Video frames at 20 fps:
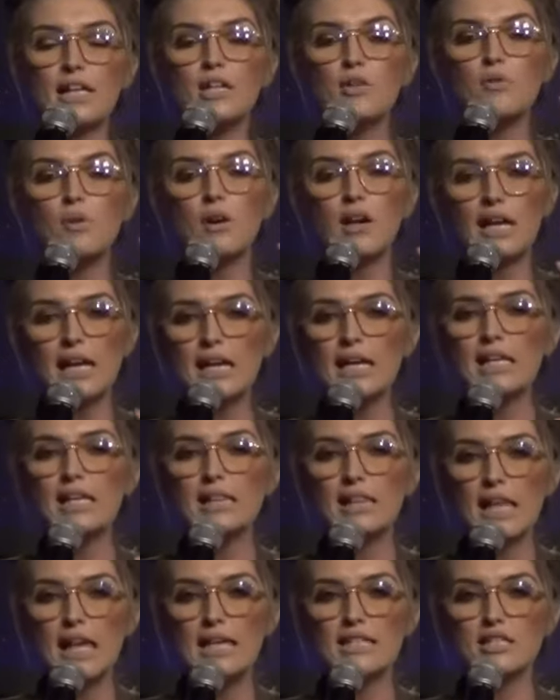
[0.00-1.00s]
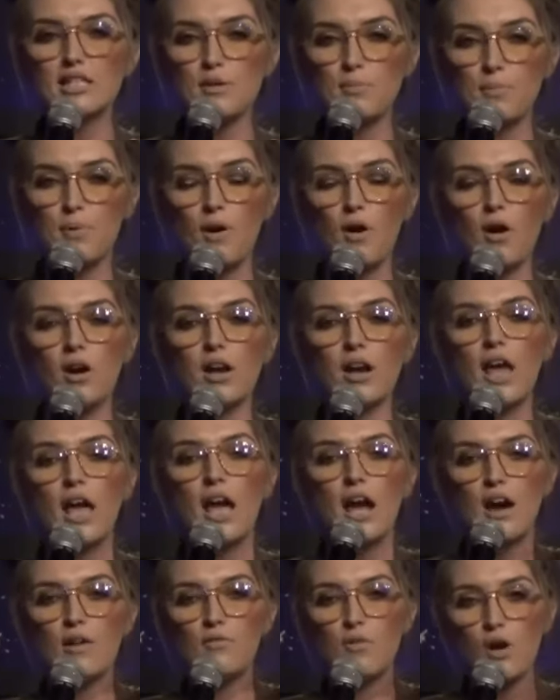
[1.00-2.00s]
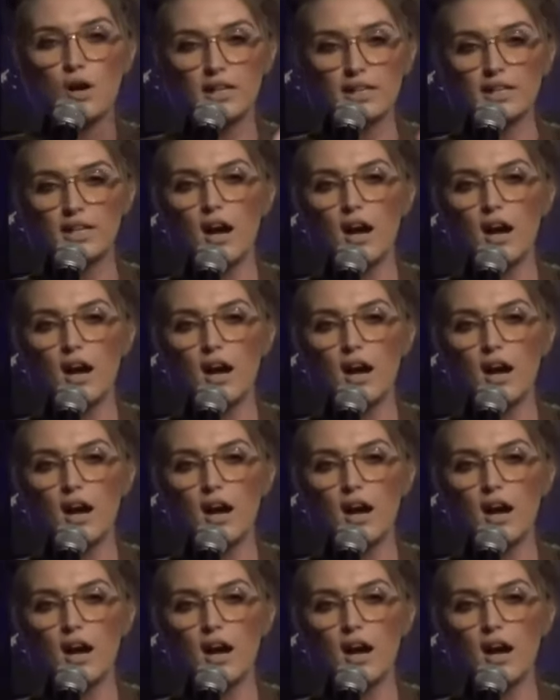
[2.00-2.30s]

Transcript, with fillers: you are any less a part of what